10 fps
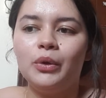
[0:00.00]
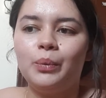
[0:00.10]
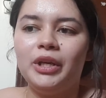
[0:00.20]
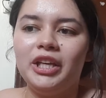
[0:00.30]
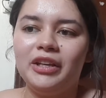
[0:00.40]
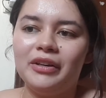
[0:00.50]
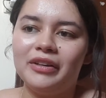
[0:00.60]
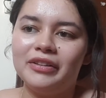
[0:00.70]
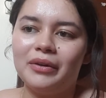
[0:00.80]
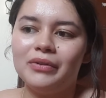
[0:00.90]
We
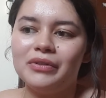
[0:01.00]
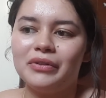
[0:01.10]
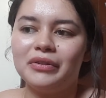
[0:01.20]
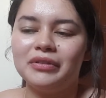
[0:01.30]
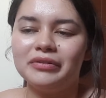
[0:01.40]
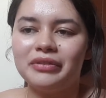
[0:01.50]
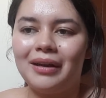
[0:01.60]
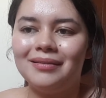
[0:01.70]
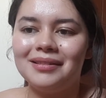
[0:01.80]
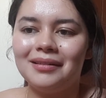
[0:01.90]
also
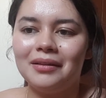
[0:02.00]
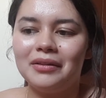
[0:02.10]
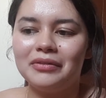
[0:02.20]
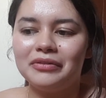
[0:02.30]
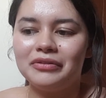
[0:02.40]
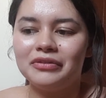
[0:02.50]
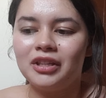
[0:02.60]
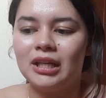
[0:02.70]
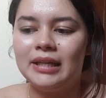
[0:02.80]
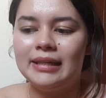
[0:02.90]
found a lot of
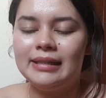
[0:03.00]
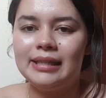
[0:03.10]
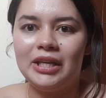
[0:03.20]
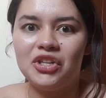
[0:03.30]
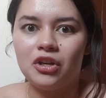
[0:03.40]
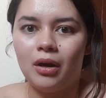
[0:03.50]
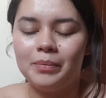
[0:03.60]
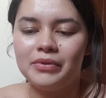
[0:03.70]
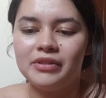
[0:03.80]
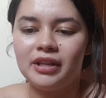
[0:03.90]
tea
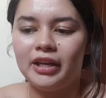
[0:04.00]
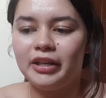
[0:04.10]
shops.